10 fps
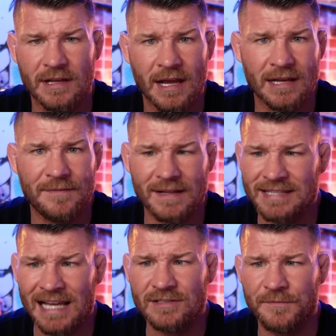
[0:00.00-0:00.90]
And in fact,
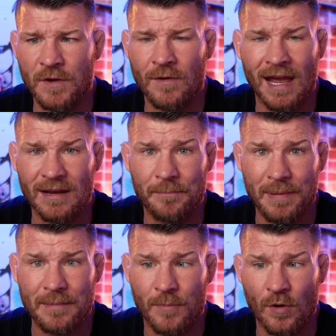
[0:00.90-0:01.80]
Tyson Fury had a
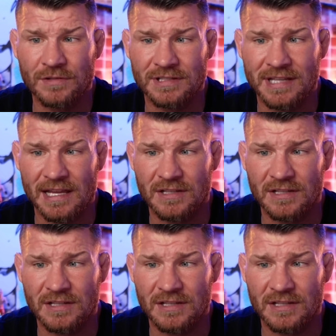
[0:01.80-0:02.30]
bit more to say as